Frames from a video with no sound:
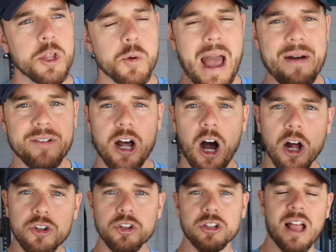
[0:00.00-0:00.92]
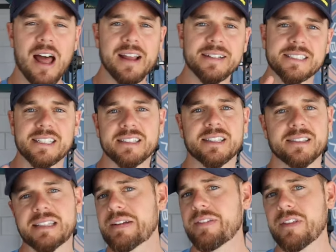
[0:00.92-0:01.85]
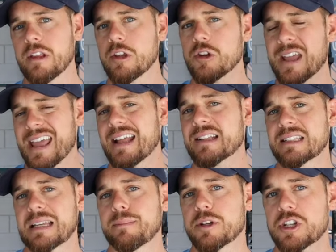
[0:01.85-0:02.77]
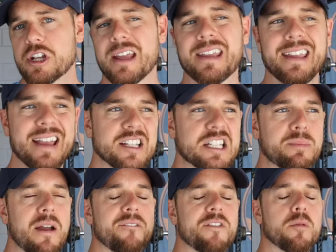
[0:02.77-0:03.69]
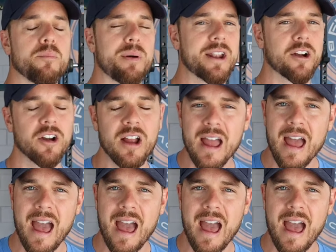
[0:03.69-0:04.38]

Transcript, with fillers: you have an underlying sensitivity that you can't seem to shake, yes, you might feel better